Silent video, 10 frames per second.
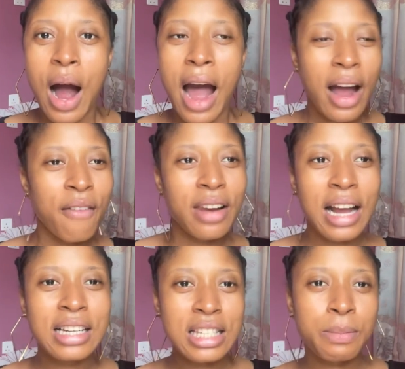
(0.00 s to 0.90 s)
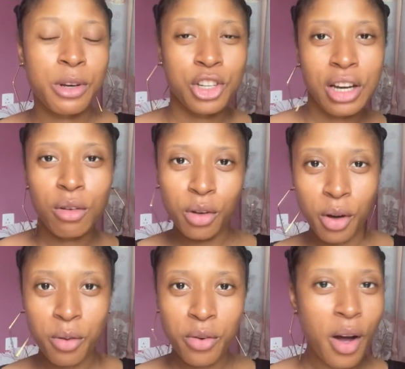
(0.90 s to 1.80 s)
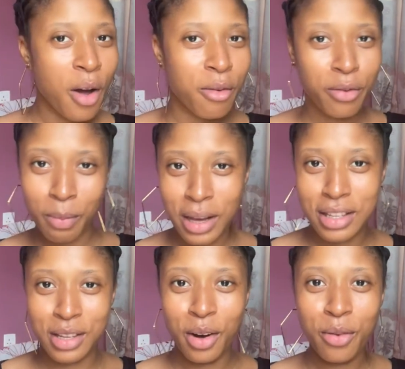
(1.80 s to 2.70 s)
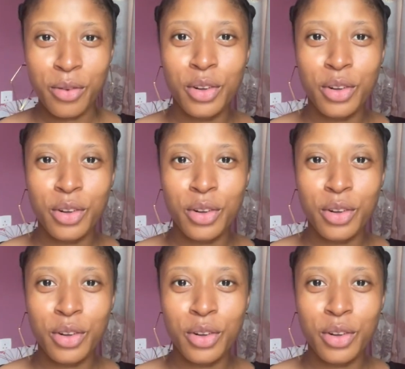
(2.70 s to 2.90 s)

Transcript: I have like this special love for myself.